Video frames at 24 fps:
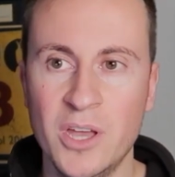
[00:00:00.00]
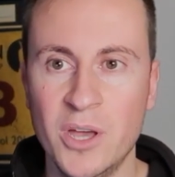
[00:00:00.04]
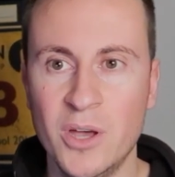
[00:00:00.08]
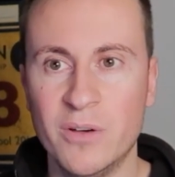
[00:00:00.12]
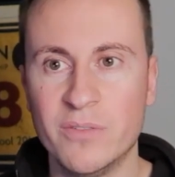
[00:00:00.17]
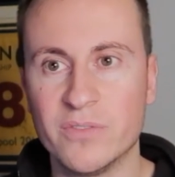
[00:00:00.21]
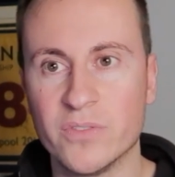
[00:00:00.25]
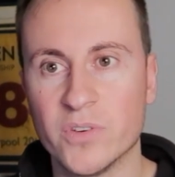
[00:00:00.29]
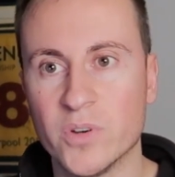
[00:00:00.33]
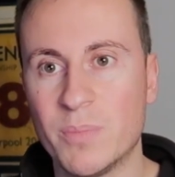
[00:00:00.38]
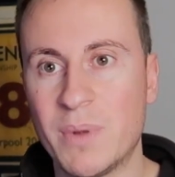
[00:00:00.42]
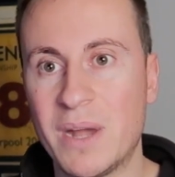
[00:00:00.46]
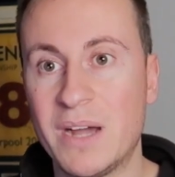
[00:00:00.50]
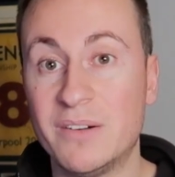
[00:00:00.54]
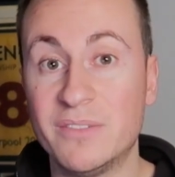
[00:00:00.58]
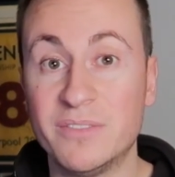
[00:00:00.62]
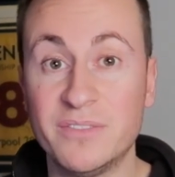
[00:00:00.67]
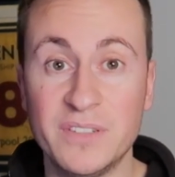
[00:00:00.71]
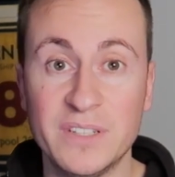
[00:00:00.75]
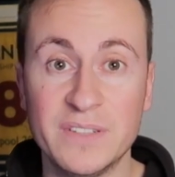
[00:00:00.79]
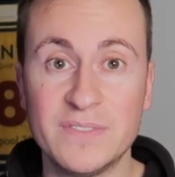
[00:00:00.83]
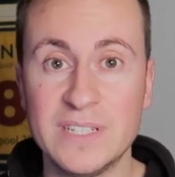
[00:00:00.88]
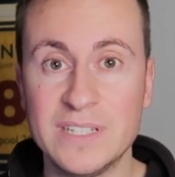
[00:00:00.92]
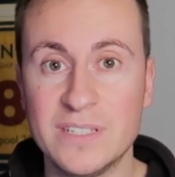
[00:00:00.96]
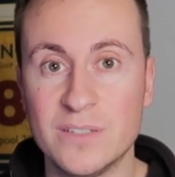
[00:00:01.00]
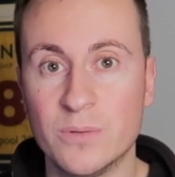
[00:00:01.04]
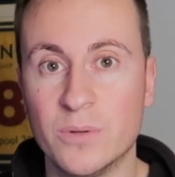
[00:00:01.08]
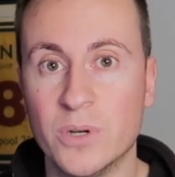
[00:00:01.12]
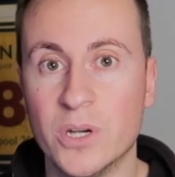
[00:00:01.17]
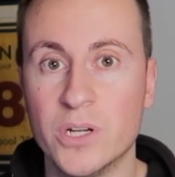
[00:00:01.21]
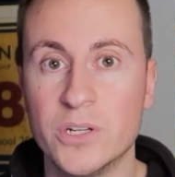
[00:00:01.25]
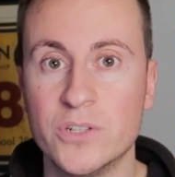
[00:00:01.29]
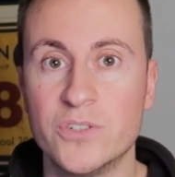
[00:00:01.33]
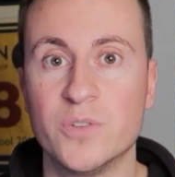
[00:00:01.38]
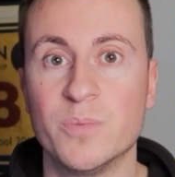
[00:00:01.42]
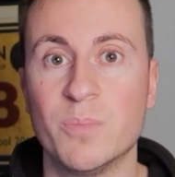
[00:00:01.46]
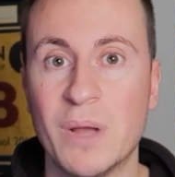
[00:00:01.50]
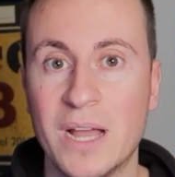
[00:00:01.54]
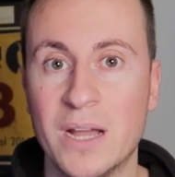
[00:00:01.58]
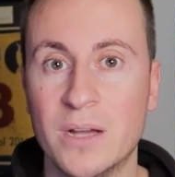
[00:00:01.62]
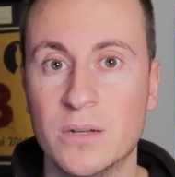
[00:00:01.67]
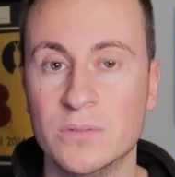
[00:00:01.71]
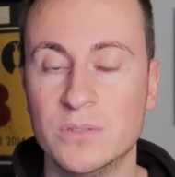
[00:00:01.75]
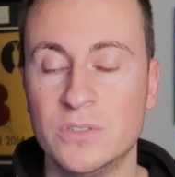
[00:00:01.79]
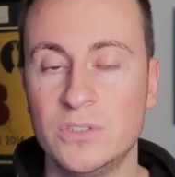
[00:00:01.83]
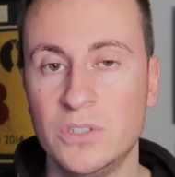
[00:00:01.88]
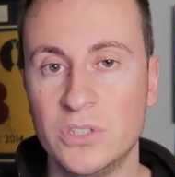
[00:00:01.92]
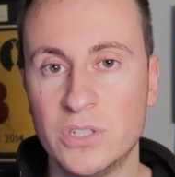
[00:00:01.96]
for about 50 to 100
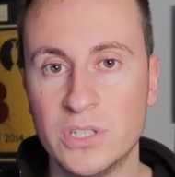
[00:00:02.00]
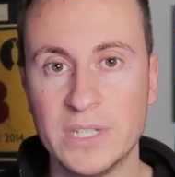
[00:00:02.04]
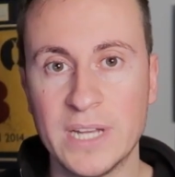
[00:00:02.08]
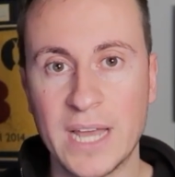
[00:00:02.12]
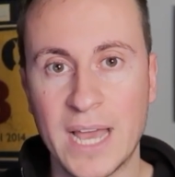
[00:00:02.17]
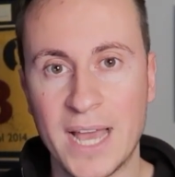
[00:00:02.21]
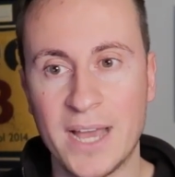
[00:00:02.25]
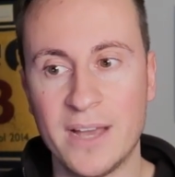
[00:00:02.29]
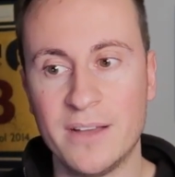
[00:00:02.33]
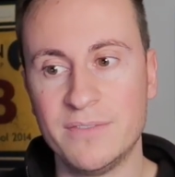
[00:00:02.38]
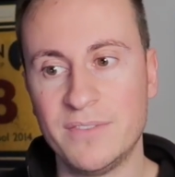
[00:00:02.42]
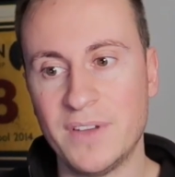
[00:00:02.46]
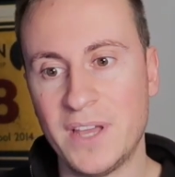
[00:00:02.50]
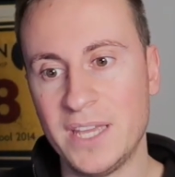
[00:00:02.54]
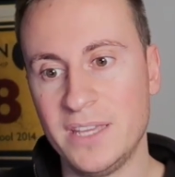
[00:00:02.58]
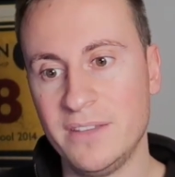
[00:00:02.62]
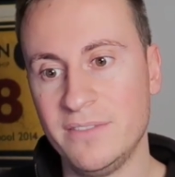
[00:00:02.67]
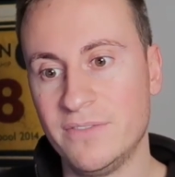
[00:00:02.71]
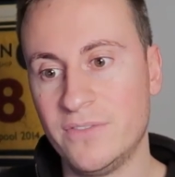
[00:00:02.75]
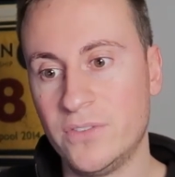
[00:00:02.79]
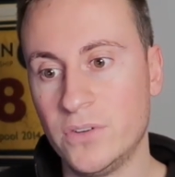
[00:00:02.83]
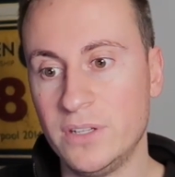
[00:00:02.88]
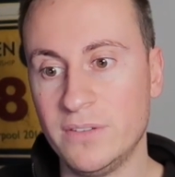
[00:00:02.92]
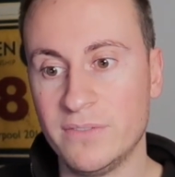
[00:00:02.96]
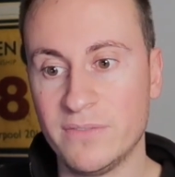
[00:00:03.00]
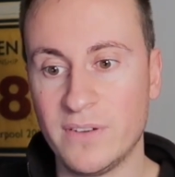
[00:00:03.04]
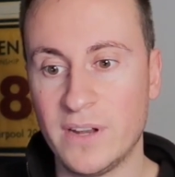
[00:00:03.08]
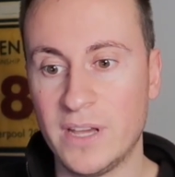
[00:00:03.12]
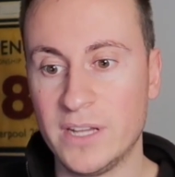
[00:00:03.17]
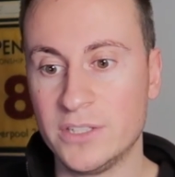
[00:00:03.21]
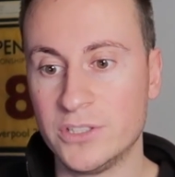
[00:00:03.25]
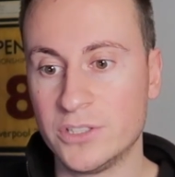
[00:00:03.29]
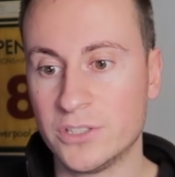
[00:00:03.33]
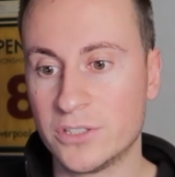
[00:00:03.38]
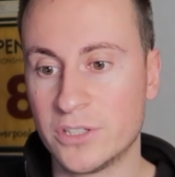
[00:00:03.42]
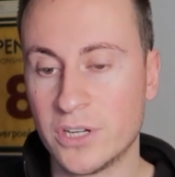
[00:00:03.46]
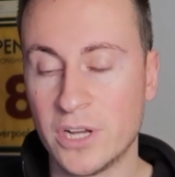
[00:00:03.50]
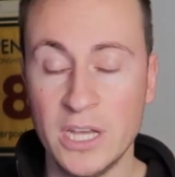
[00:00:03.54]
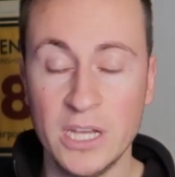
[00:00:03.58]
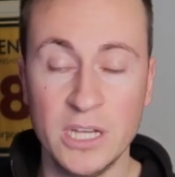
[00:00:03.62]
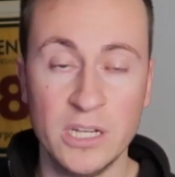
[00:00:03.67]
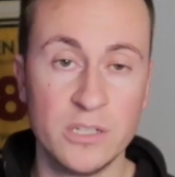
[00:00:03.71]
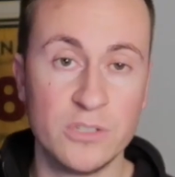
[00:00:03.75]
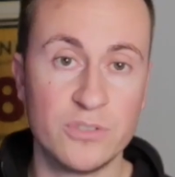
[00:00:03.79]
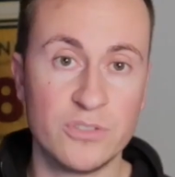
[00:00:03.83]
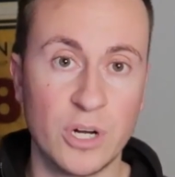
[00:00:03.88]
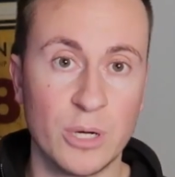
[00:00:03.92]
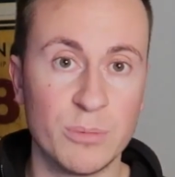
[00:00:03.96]
pounds, you can have a fully fledged
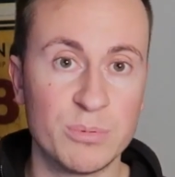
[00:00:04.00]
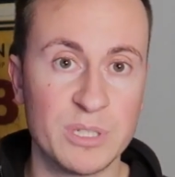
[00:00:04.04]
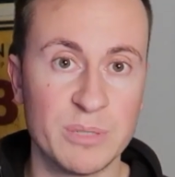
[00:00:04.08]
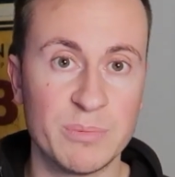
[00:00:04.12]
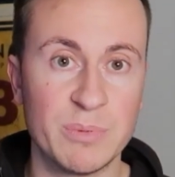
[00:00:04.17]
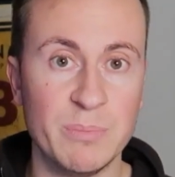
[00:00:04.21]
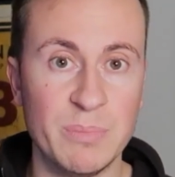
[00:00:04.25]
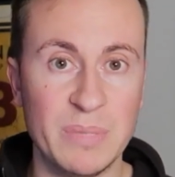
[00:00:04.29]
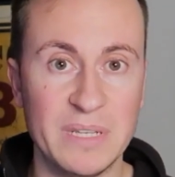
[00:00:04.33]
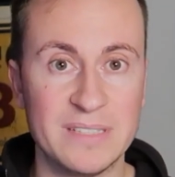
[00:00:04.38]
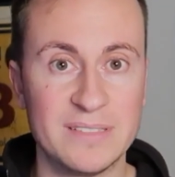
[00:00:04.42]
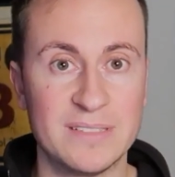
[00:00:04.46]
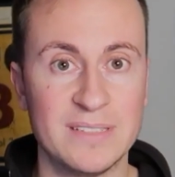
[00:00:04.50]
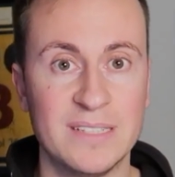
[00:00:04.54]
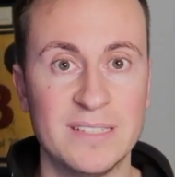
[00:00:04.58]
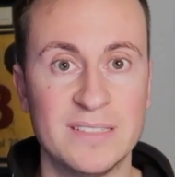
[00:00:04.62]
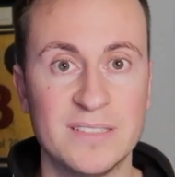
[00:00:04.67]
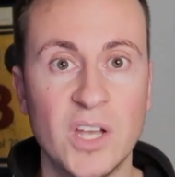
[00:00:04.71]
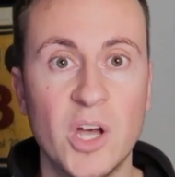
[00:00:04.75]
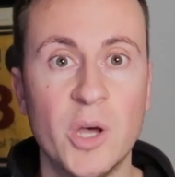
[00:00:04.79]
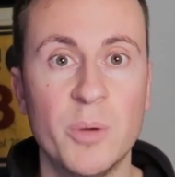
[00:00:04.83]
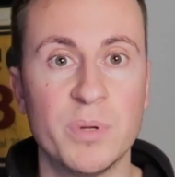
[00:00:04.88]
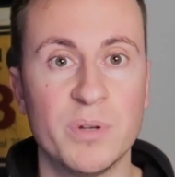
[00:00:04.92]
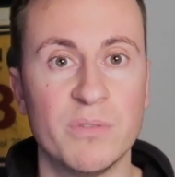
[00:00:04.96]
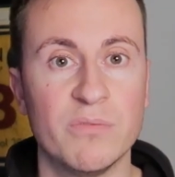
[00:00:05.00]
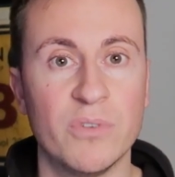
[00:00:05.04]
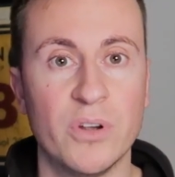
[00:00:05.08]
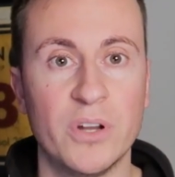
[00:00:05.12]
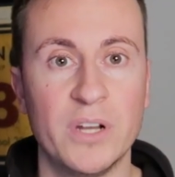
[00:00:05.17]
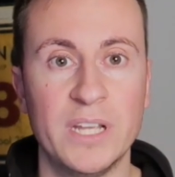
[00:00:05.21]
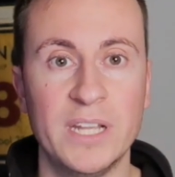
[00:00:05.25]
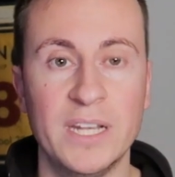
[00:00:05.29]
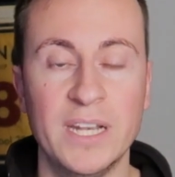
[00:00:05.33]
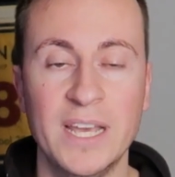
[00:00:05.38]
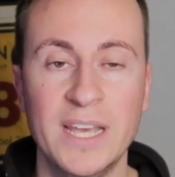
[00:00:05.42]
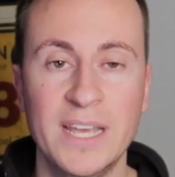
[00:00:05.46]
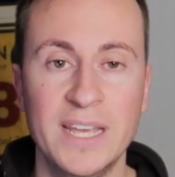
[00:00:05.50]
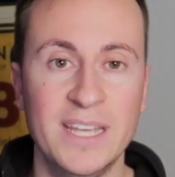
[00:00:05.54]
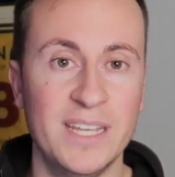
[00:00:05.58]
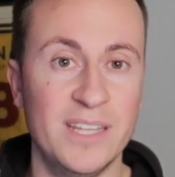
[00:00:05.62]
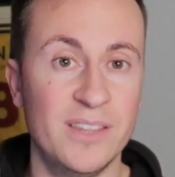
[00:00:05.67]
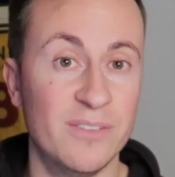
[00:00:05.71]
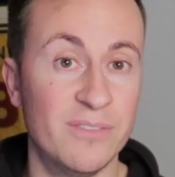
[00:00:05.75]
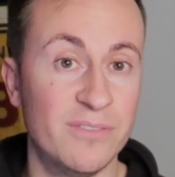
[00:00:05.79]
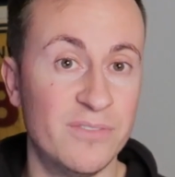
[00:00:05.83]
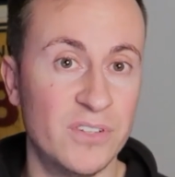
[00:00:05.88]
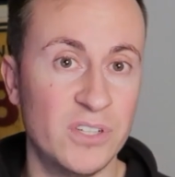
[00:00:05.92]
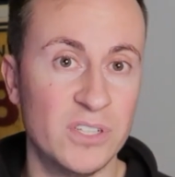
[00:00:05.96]
dropshipping business up and running in
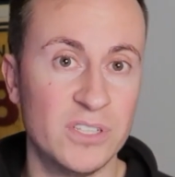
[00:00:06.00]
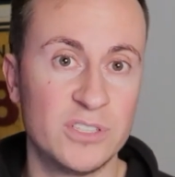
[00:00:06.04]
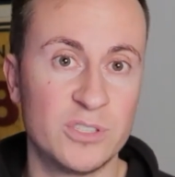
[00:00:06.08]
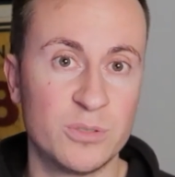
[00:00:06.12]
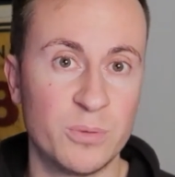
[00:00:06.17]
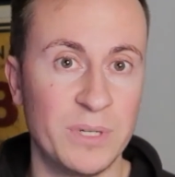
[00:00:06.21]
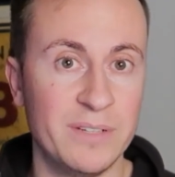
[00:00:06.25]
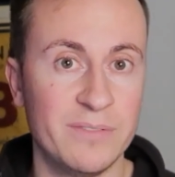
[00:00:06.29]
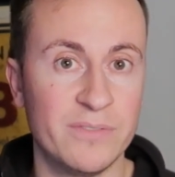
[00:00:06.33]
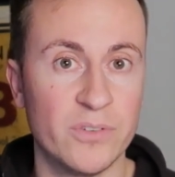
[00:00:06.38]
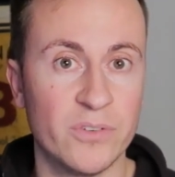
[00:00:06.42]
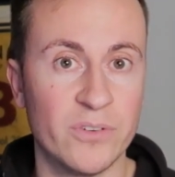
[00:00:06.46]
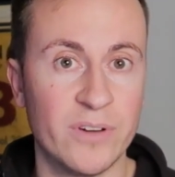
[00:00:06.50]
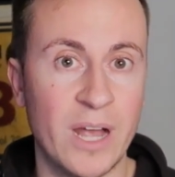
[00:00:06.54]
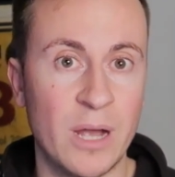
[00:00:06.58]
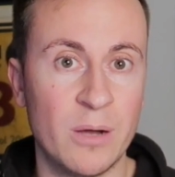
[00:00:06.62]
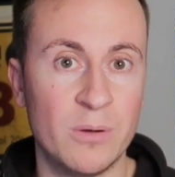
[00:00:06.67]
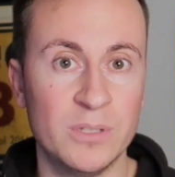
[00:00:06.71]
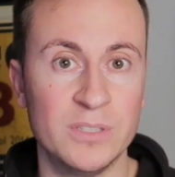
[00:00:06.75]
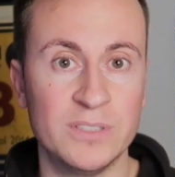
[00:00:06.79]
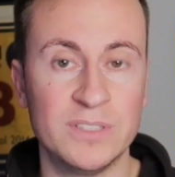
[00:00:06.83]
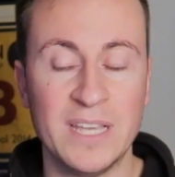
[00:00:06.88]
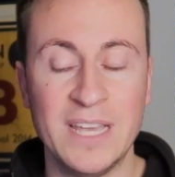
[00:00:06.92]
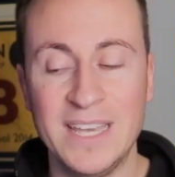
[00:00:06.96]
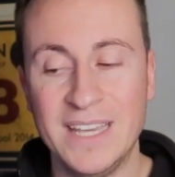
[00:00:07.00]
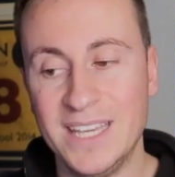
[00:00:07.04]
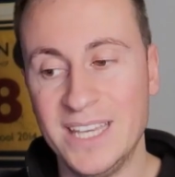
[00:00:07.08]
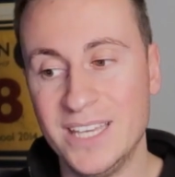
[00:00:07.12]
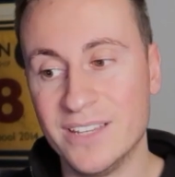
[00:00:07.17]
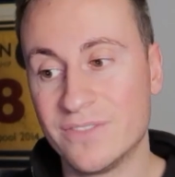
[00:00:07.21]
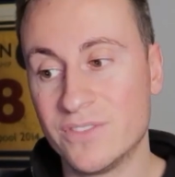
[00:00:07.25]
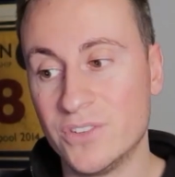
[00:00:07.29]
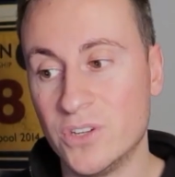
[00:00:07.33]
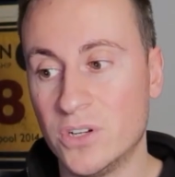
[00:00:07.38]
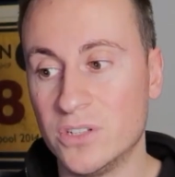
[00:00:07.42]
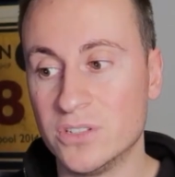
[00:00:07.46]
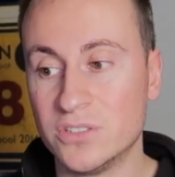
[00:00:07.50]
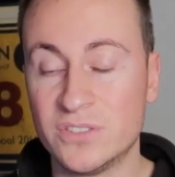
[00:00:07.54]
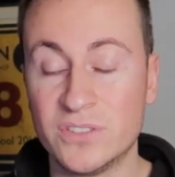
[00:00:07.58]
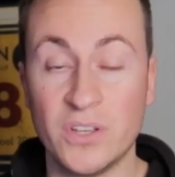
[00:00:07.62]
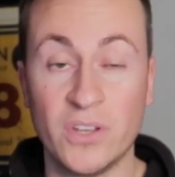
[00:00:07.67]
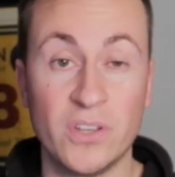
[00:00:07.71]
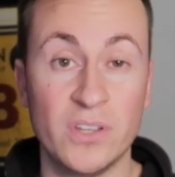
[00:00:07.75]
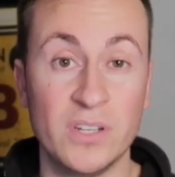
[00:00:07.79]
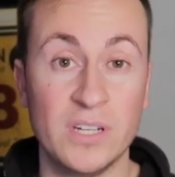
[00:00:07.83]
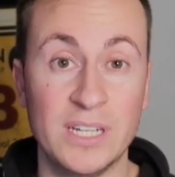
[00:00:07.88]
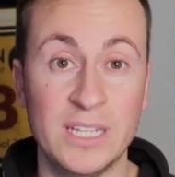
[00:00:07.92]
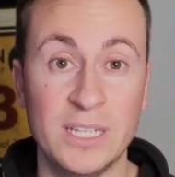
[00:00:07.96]
the first 24 hours, if not
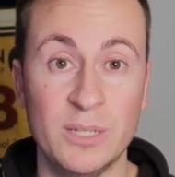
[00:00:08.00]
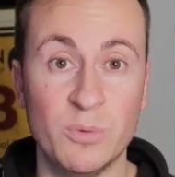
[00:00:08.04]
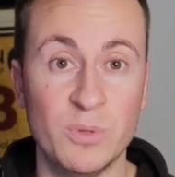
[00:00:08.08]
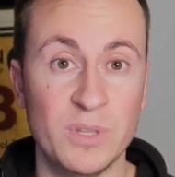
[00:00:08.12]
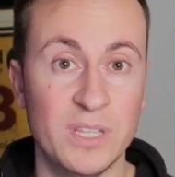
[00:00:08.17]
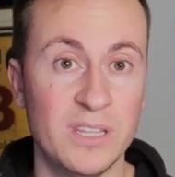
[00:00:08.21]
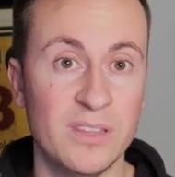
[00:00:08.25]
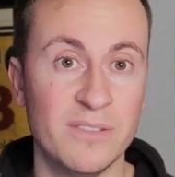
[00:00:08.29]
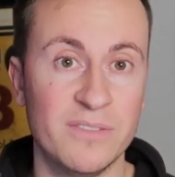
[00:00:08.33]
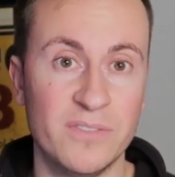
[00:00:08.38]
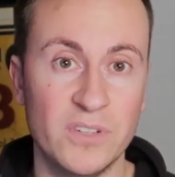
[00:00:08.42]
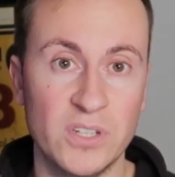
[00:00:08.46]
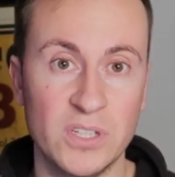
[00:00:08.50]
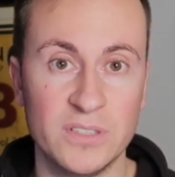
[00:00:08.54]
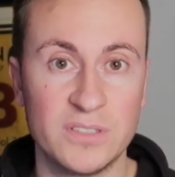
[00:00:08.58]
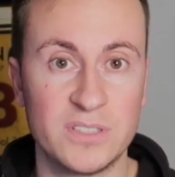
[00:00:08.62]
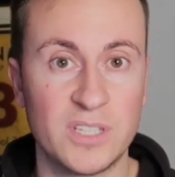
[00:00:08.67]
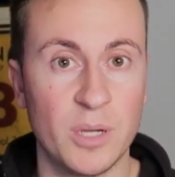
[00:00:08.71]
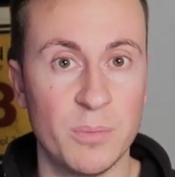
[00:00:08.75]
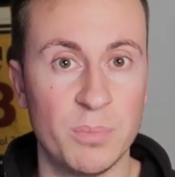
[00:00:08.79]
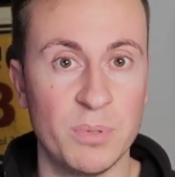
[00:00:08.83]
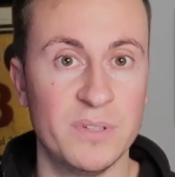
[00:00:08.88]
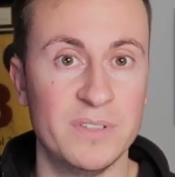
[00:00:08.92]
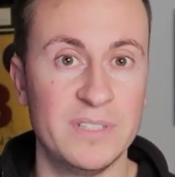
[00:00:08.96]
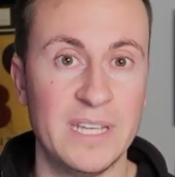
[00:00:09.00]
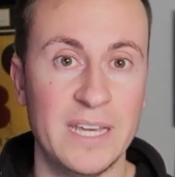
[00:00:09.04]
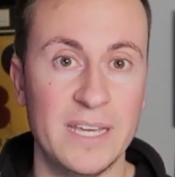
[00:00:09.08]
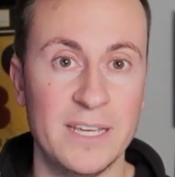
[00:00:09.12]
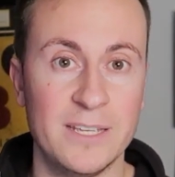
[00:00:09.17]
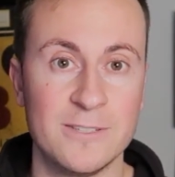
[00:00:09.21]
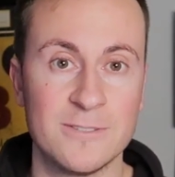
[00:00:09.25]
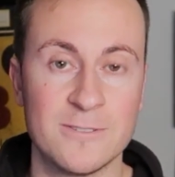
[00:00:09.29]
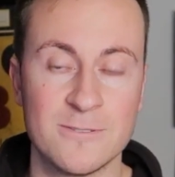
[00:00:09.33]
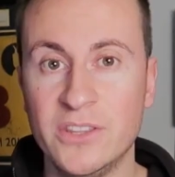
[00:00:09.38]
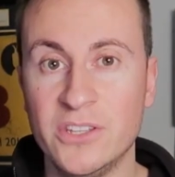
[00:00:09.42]
certainly within the first couple of days.